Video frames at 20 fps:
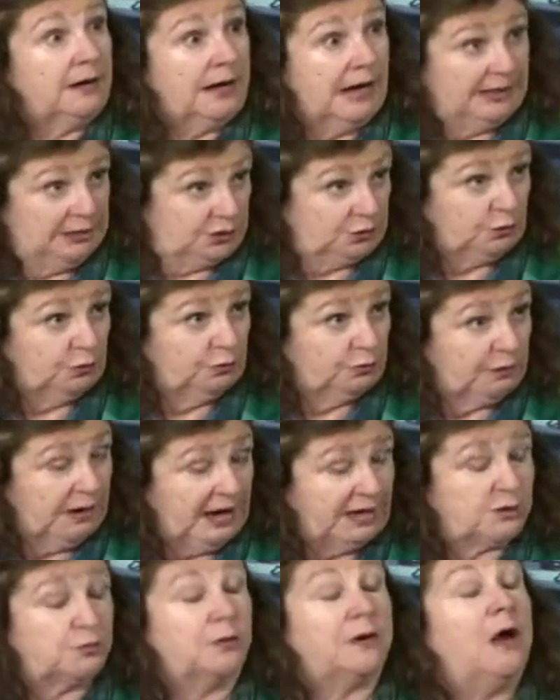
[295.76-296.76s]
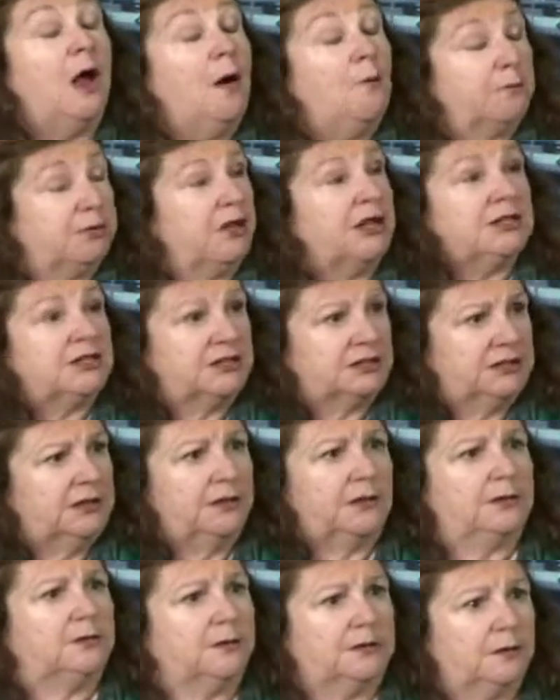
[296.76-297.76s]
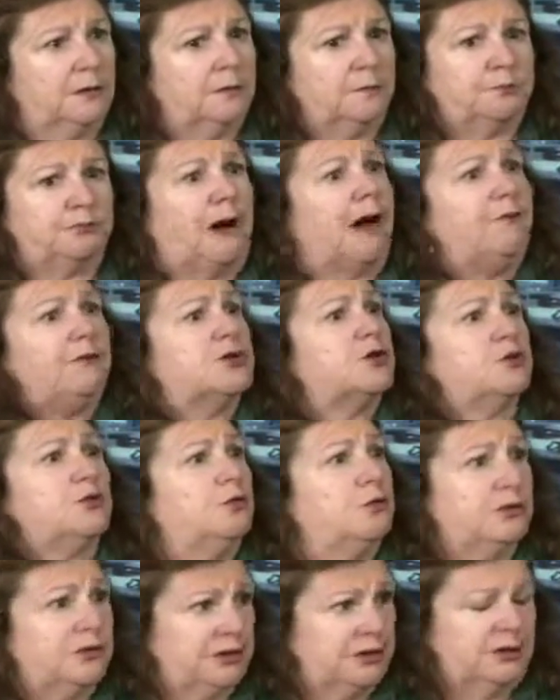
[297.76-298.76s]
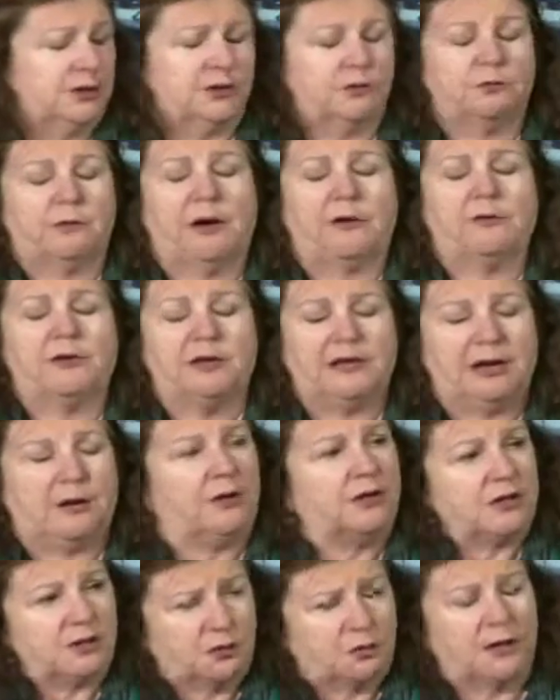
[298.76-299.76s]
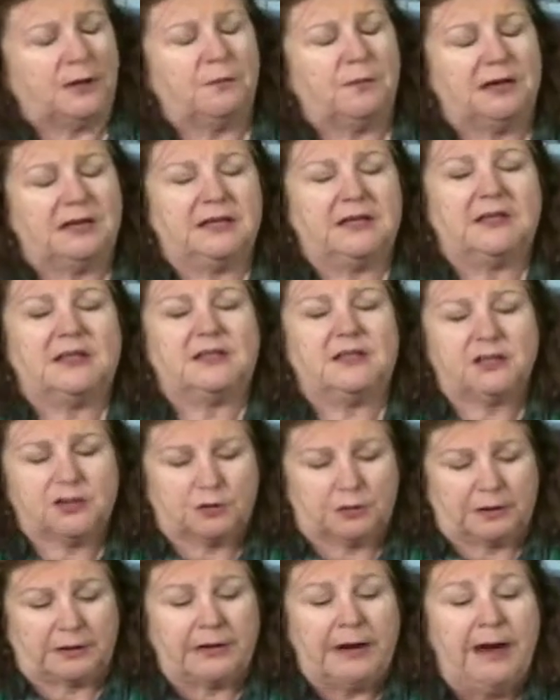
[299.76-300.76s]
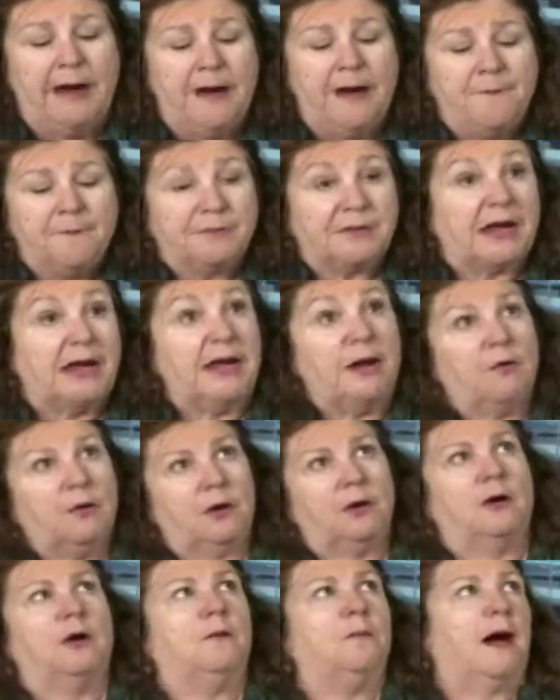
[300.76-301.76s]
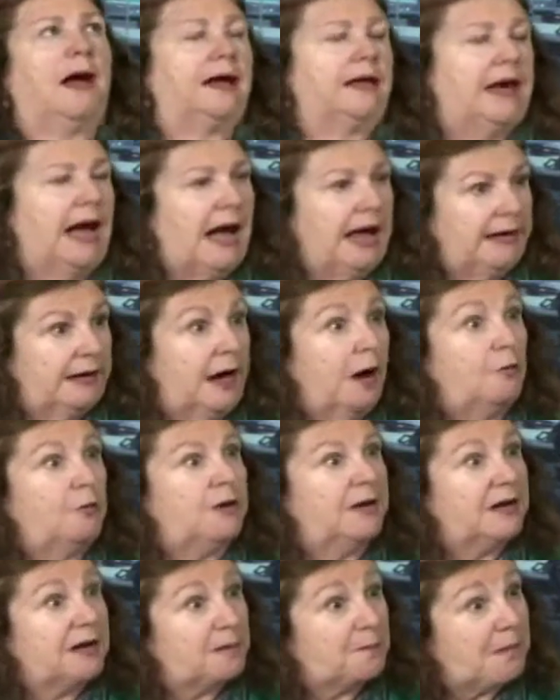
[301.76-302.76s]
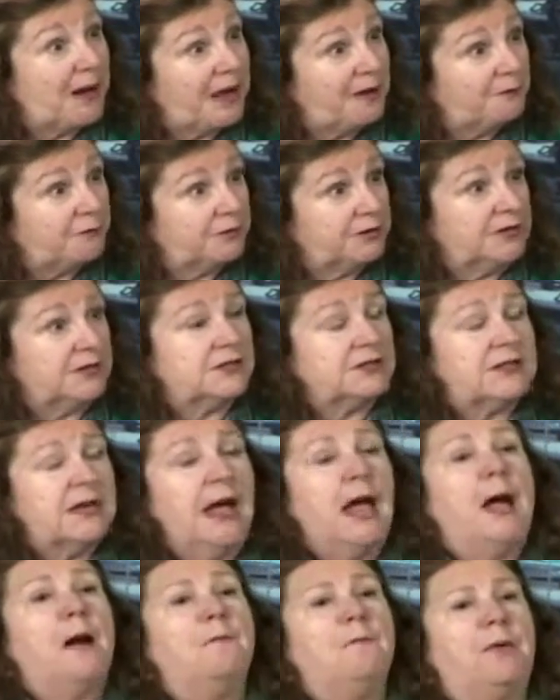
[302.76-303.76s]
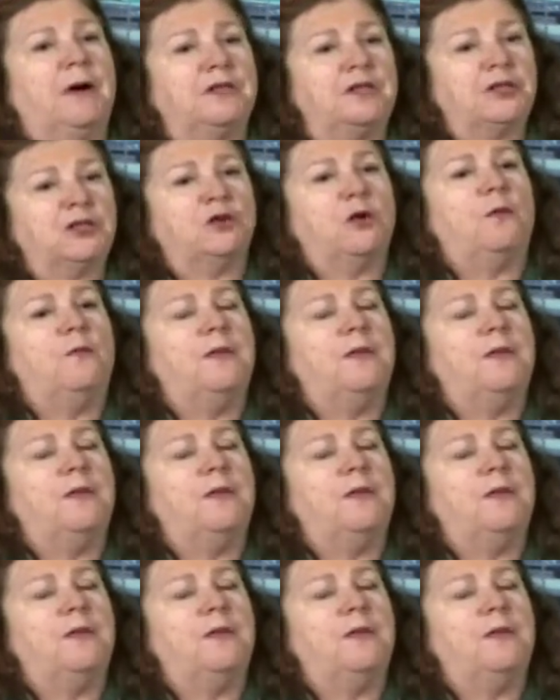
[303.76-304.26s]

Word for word: high school right. graduate, plus the, the private schools in the surrounding right. area, so anybody oh, in the okay. district. And I went, oh my God, how are we going to pay right. for this? But so